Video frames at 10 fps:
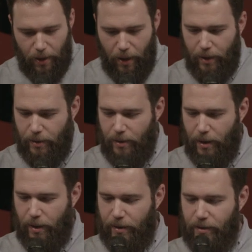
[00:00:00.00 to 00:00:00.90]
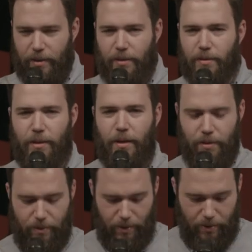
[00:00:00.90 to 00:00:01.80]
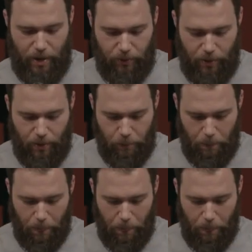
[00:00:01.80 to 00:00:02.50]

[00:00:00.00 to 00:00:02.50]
And, uh, it's, it's, it's out there.